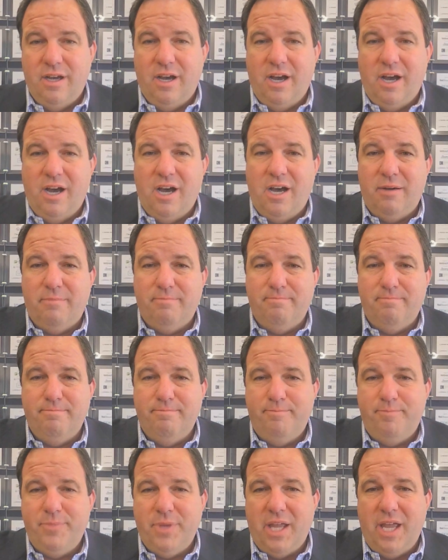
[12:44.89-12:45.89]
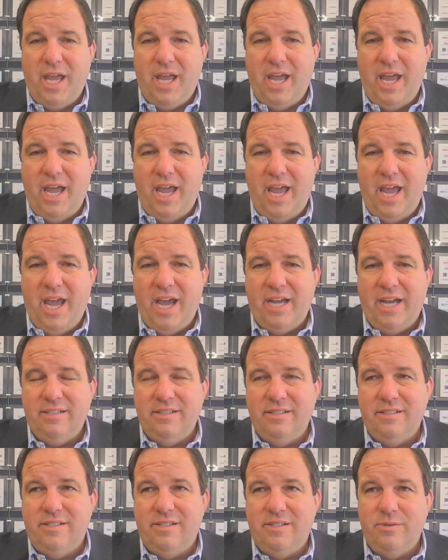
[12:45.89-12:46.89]

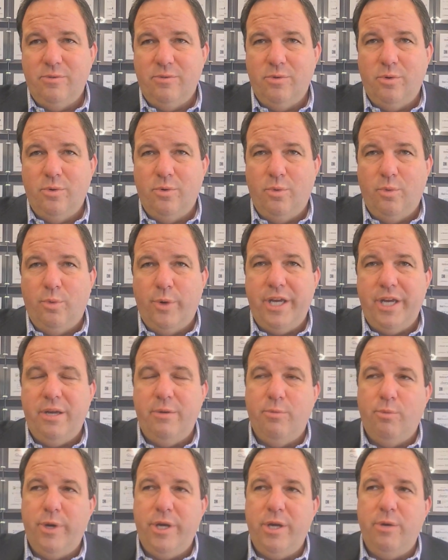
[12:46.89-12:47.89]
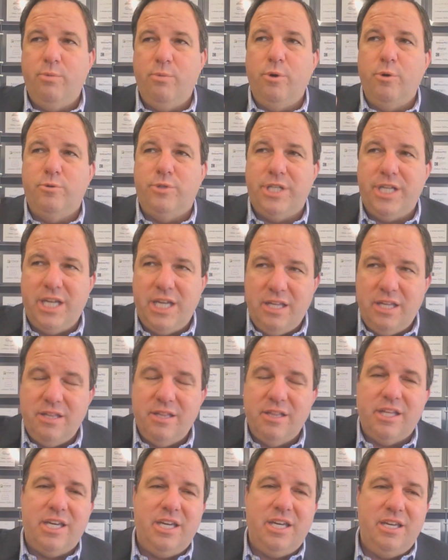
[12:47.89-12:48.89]
And we
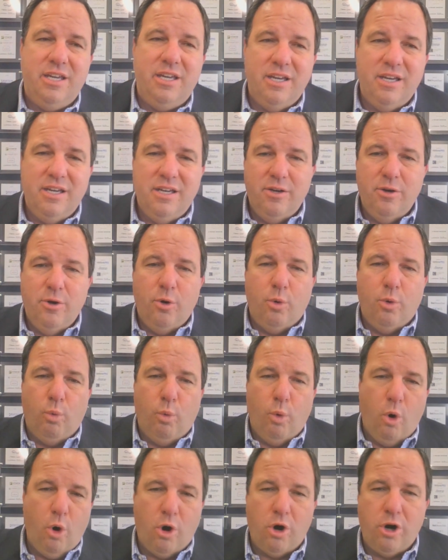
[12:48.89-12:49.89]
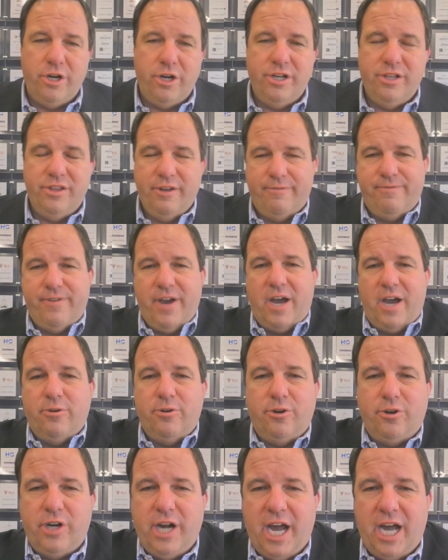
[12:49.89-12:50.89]
routinely warn the
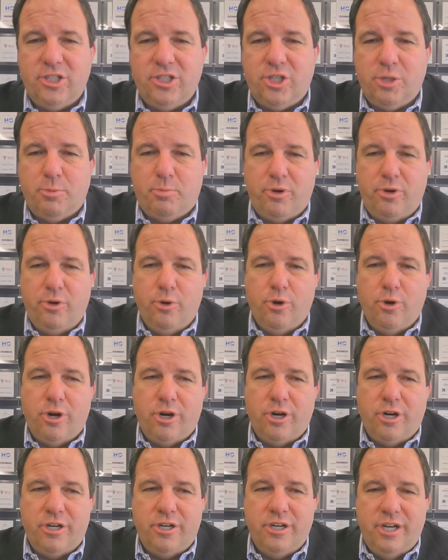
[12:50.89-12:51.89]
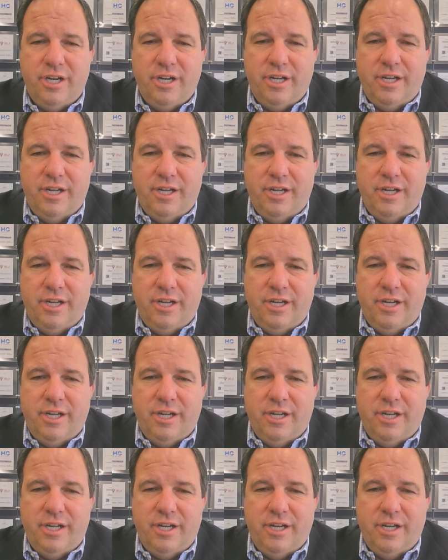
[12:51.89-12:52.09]
founder and entrepreneur,